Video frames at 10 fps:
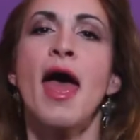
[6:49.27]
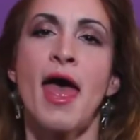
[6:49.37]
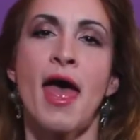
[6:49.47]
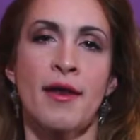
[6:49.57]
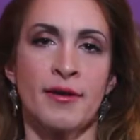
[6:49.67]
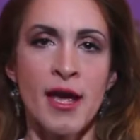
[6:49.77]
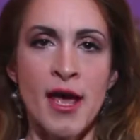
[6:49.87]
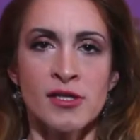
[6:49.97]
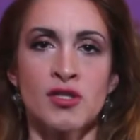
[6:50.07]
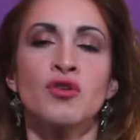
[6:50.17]
and
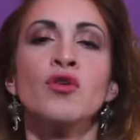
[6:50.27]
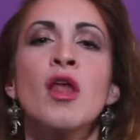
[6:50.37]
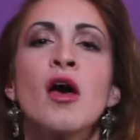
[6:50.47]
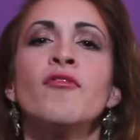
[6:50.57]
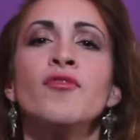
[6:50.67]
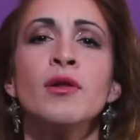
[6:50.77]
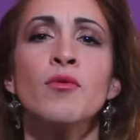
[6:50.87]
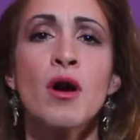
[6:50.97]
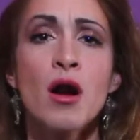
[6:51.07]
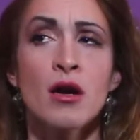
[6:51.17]
yes, true love
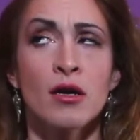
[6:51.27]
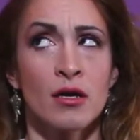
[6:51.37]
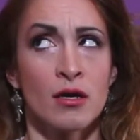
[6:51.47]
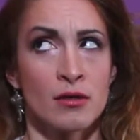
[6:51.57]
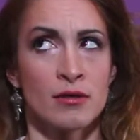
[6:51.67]
will work,